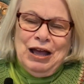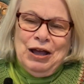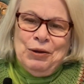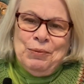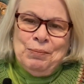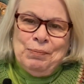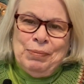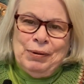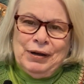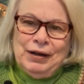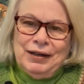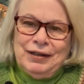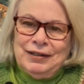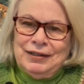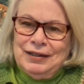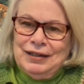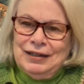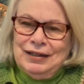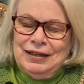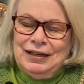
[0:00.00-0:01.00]
but
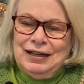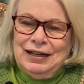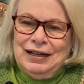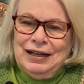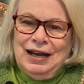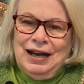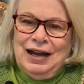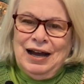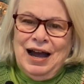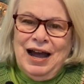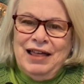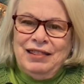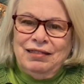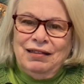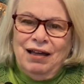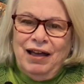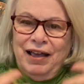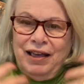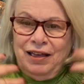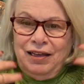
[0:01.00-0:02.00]
I
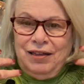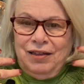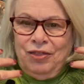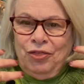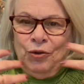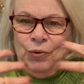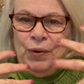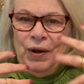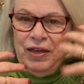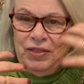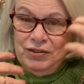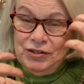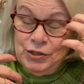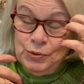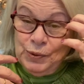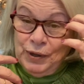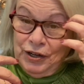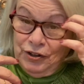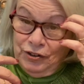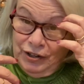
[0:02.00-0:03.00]
like the way this
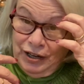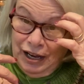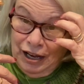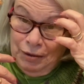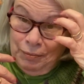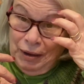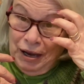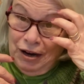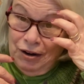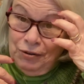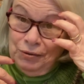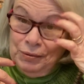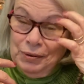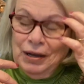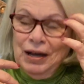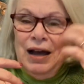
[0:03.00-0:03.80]
sweater came out.